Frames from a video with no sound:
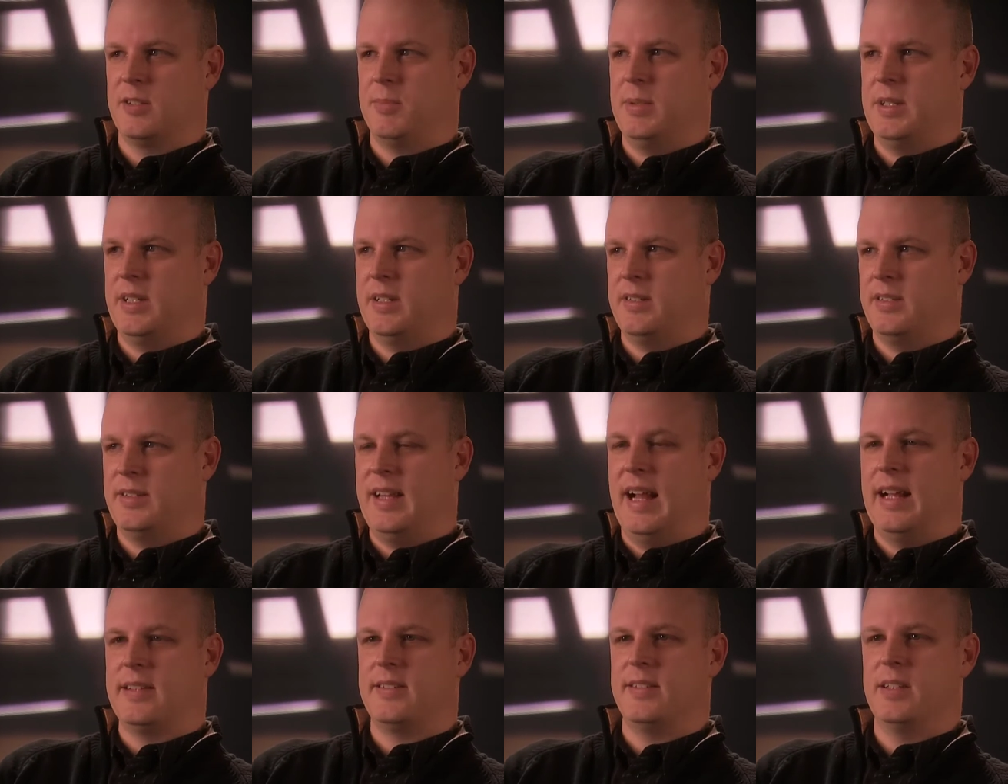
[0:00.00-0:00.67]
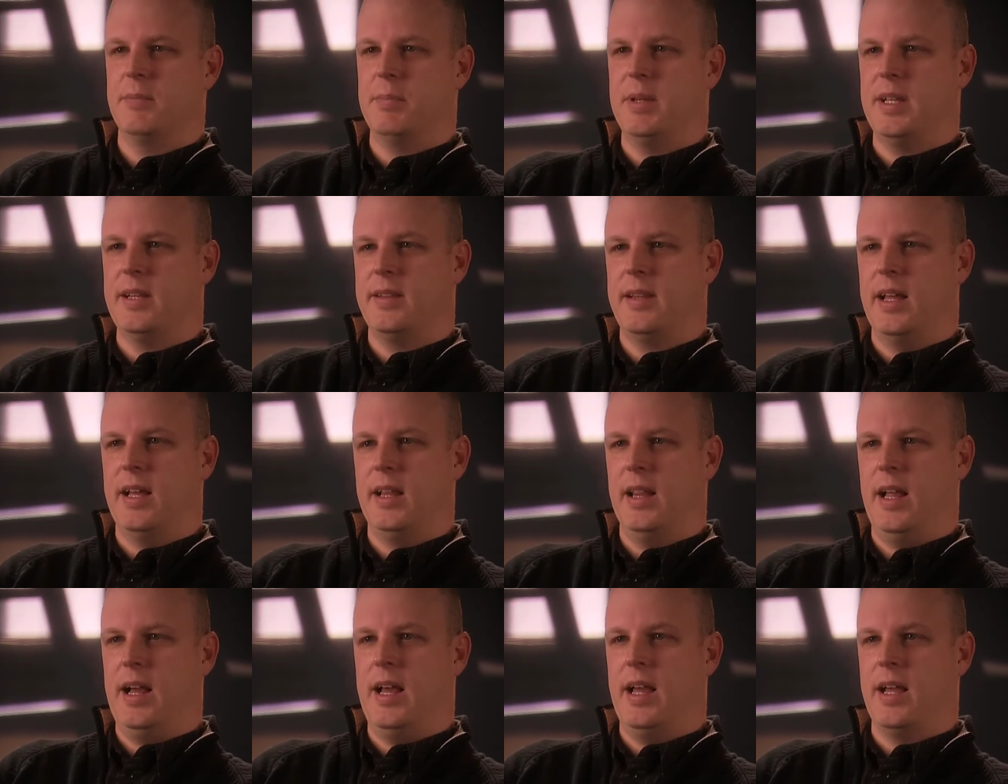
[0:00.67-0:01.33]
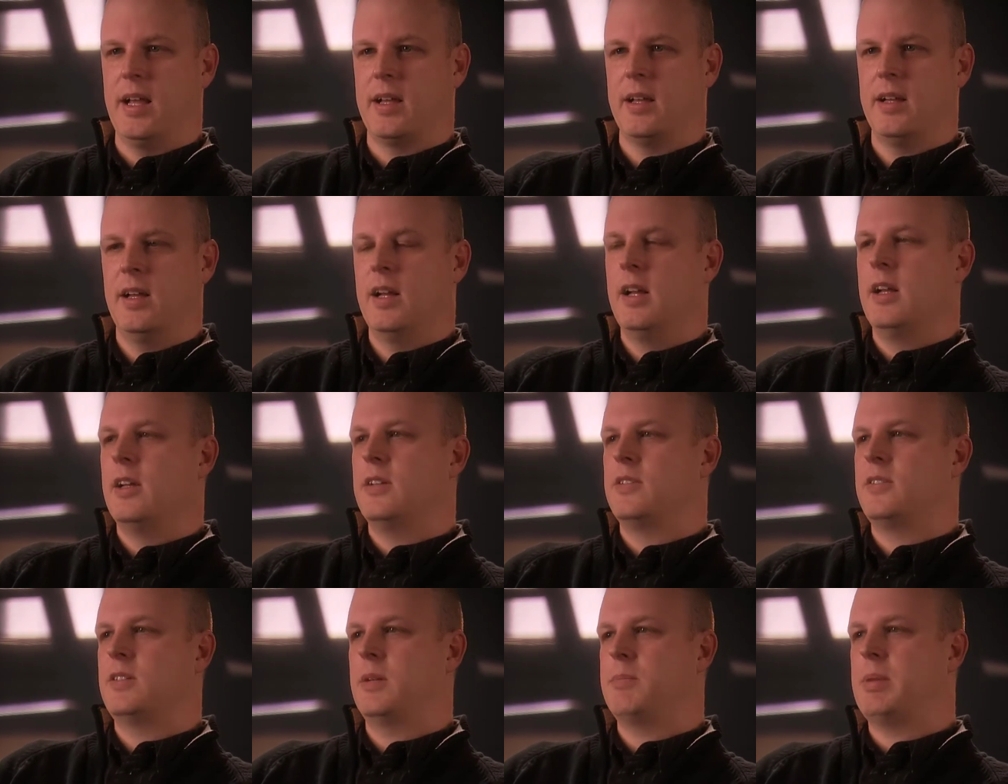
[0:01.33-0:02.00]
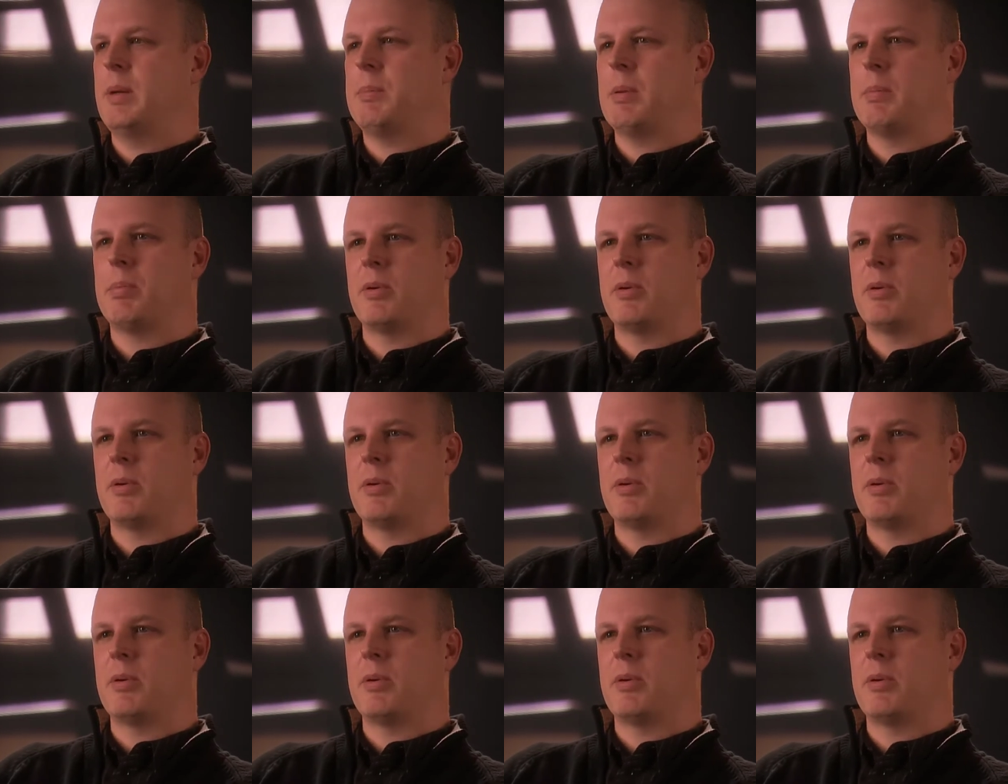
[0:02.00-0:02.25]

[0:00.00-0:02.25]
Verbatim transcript: because that's the beat they like. Some people